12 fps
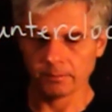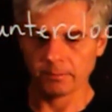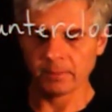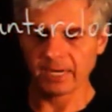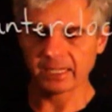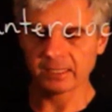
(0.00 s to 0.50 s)

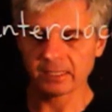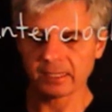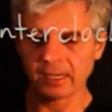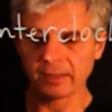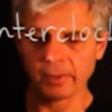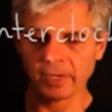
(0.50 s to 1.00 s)
minus
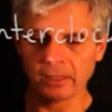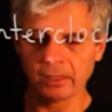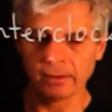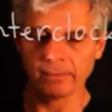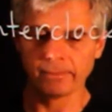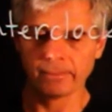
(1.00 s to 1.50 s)
sine
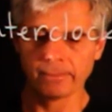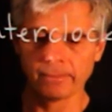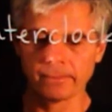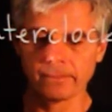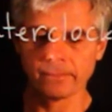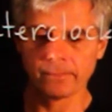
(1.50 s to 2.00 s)
beta,
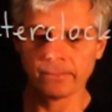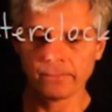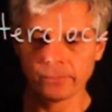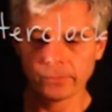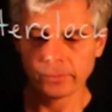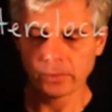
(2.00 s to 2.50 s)

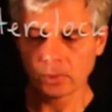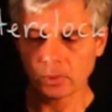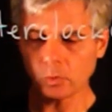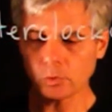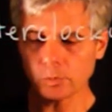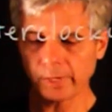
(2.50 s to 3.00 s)

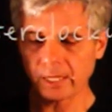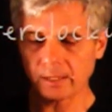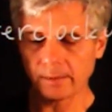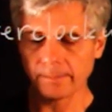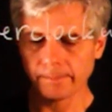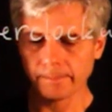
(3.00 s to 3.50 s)
cos
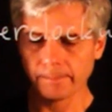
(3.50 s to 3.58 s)
beta